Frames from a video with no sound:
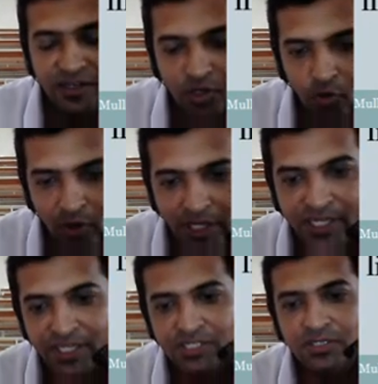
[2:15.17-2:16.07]
quality
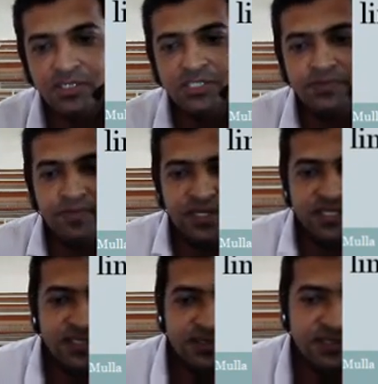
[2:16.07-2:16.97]
assurance,
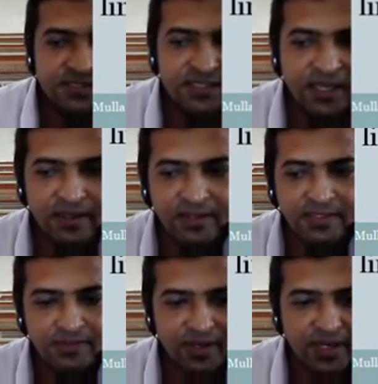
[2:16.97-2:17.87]
purchases,
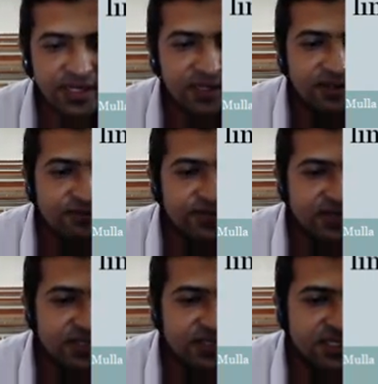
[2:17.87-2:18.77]
sales, marketing,
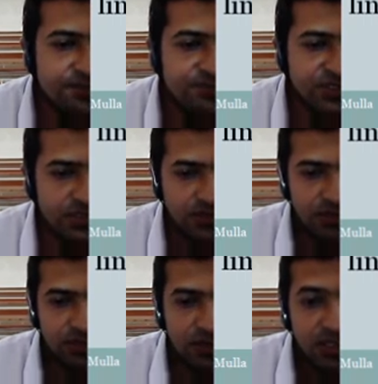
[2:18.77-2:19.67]
finance, and so
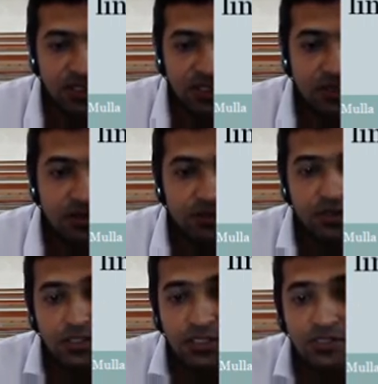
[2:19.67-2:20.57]
on. Now,
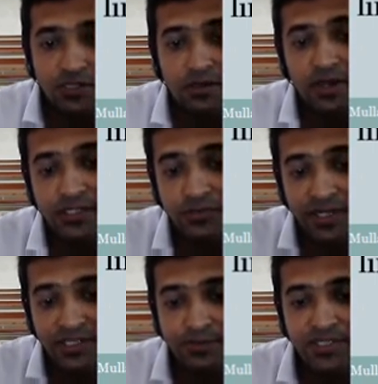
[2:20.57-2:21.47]
as soon
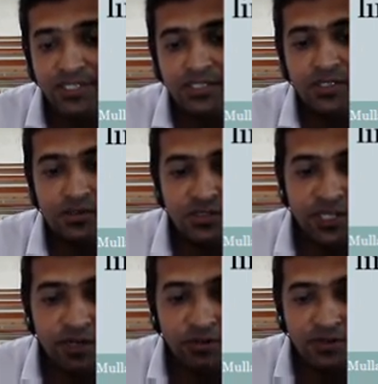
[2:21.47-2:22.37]
as the business grows,
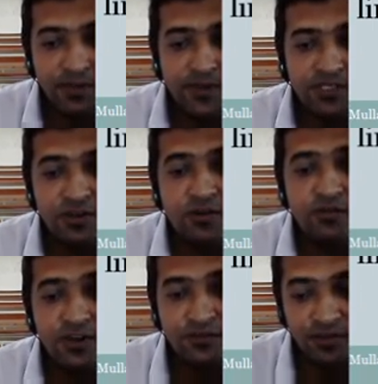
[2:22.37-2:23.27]
it also depends on
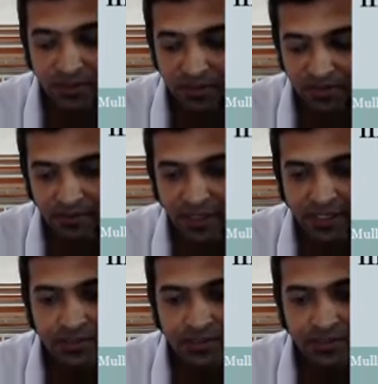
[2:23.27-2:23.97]
workforces. As